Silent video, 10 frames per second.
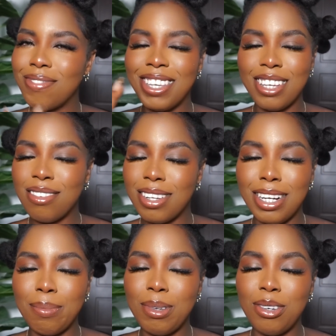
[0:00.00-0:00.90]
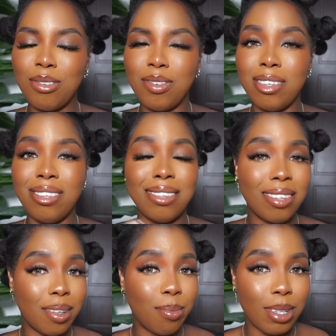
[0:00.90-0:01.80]
Get to glamming your face in
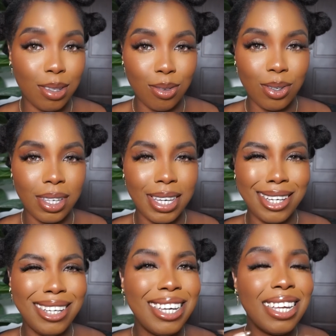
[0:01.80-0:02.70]
10 minutes, okay?